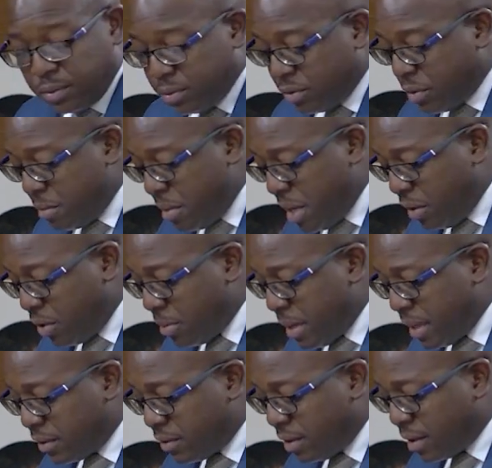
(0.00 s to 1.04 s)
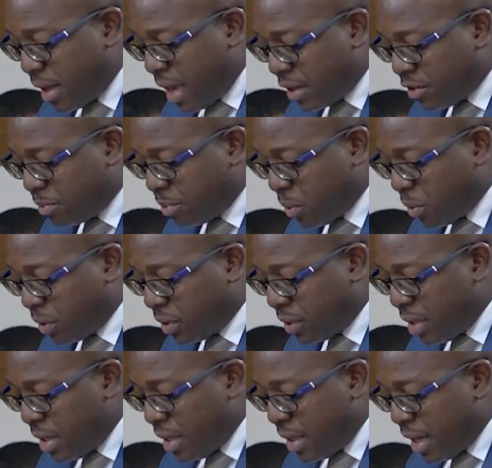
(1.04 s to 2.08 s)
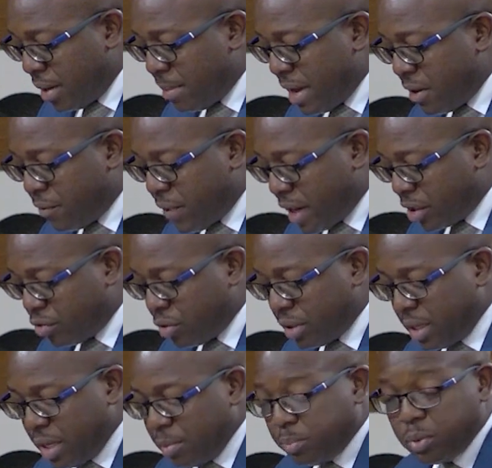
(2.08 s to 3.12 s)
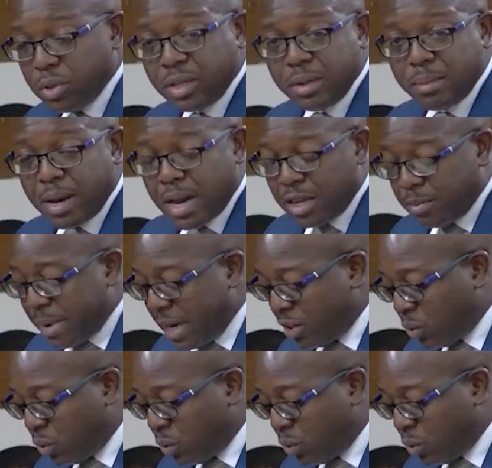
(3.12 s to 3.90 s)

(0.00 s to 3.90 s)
to meet domestic export and manufacturing input demand by